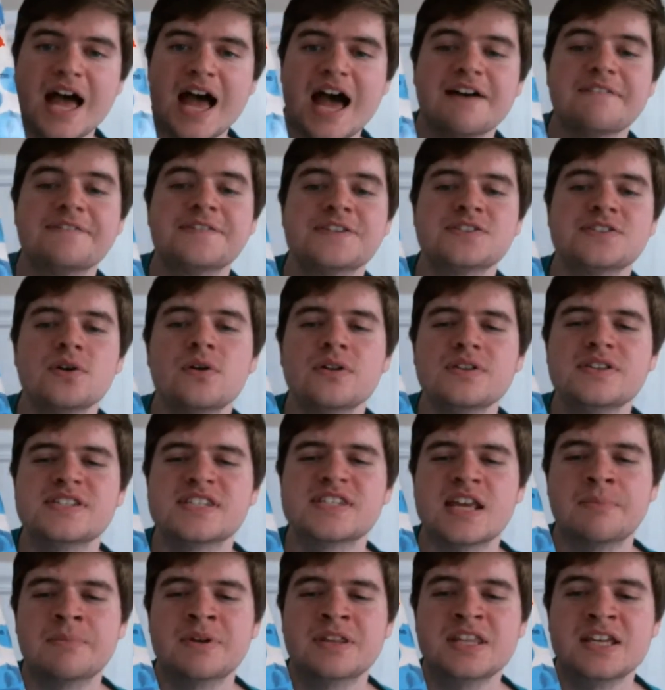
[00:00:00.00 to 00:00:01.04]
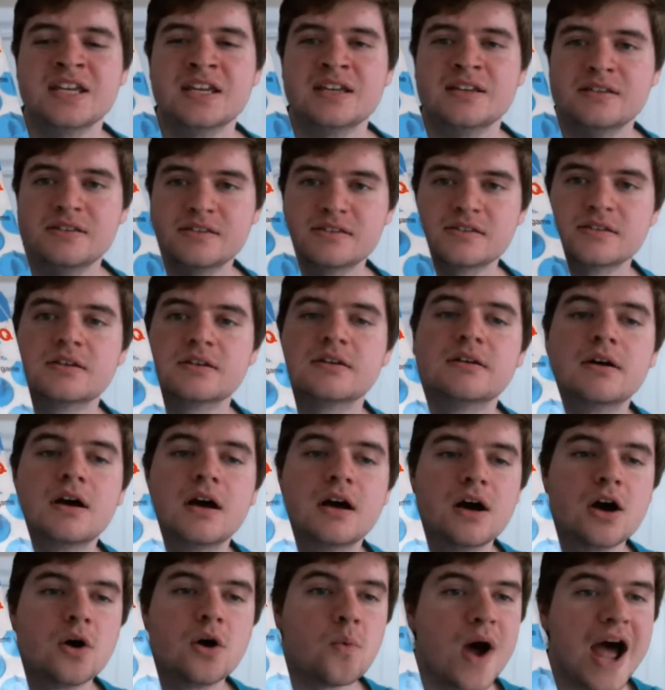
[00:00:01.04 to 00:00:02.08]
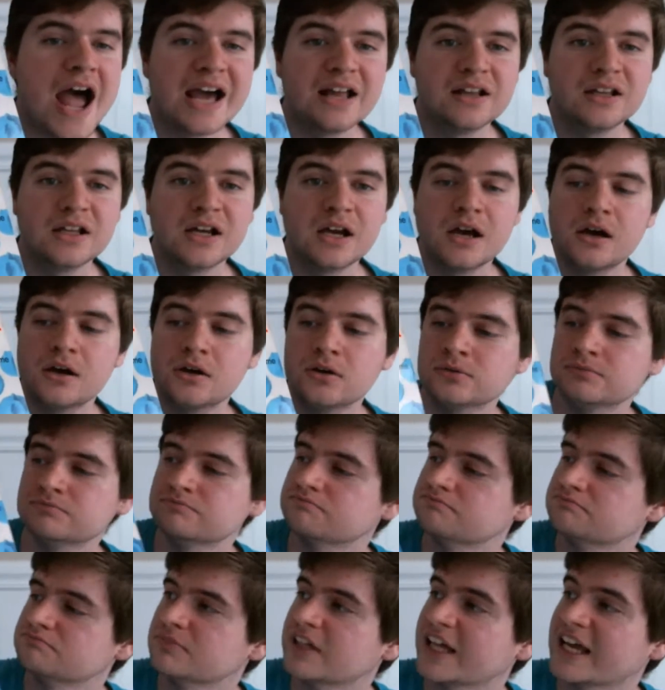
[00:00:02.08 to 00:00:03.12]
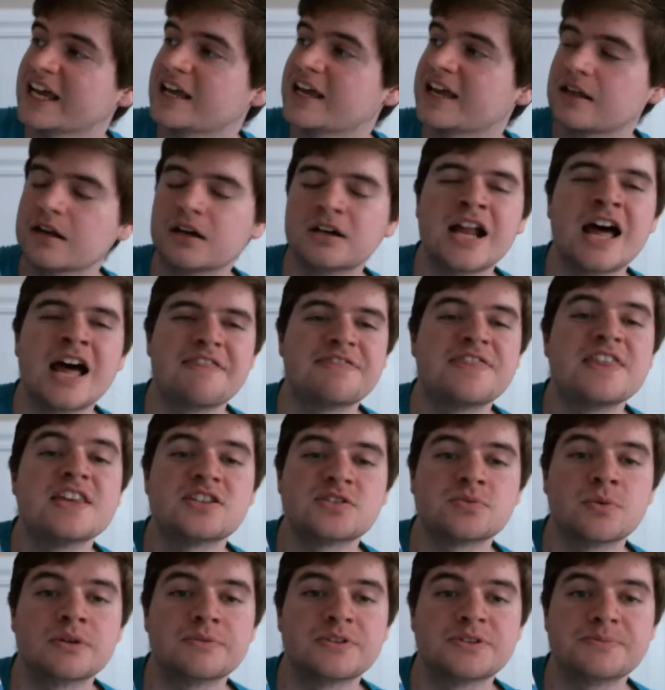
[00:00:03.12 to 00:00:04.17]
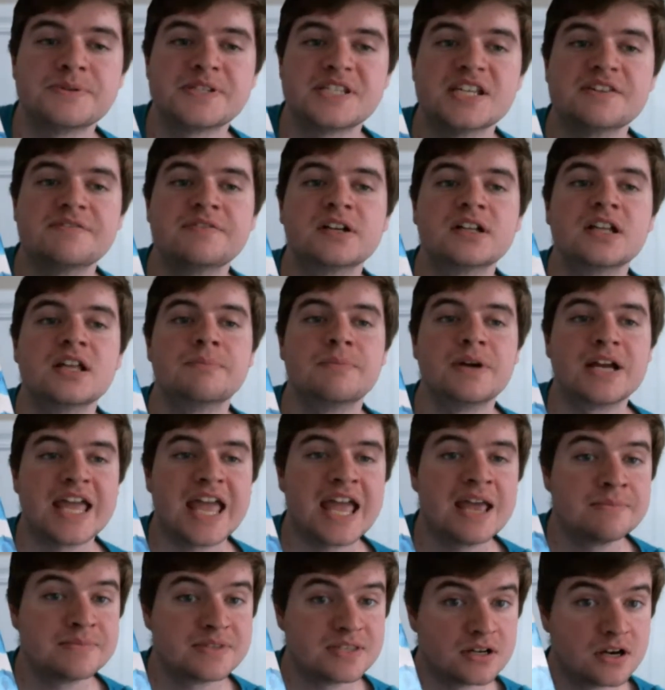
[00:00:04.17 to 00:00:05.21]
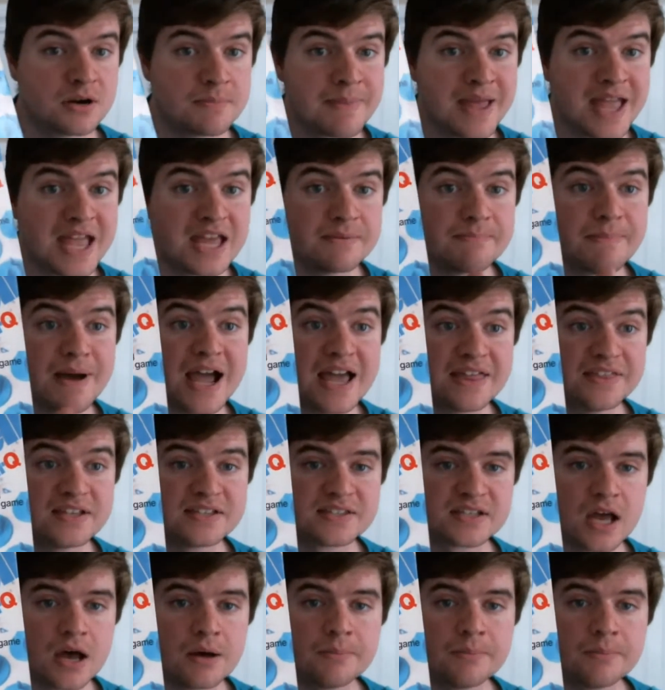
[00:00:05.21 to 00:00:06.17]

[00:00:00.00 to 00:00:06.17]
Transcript: I've sold some of these a while ago like or not this one specifically, but games that are made by this